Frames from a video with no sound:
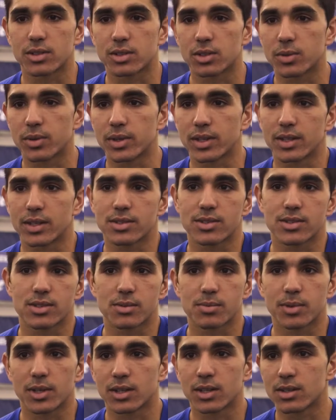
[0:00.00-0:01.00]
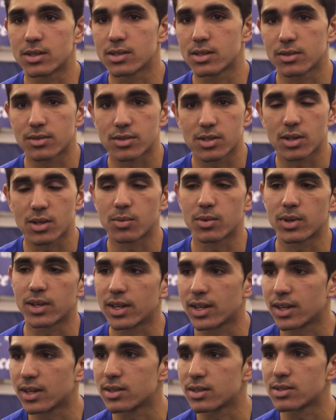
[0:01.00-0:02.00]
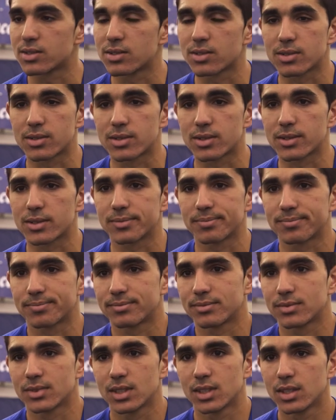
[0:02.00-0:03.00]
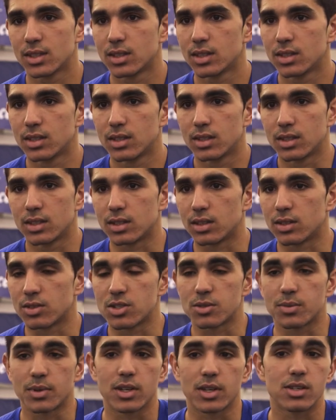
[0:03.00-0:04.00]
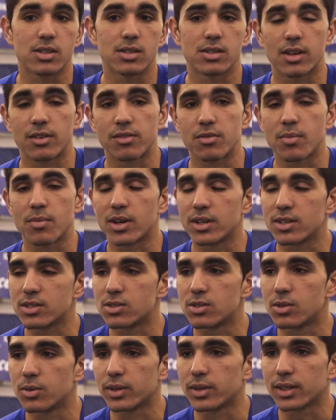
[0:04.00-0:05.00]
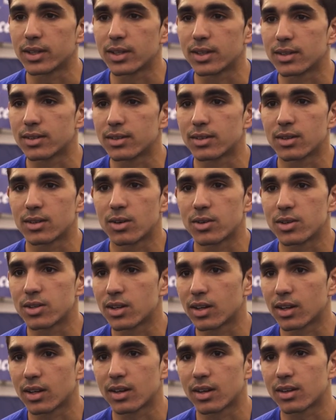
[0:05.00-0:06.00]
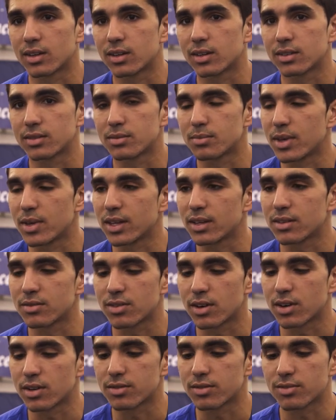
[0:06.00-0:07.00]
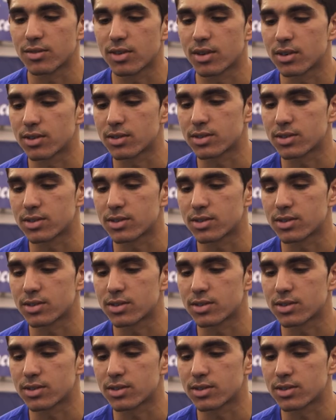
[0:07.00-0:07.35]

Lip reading: doing it just because of someone else, or, you know, just because everybody's doing it, you know, you're not going to make it very far.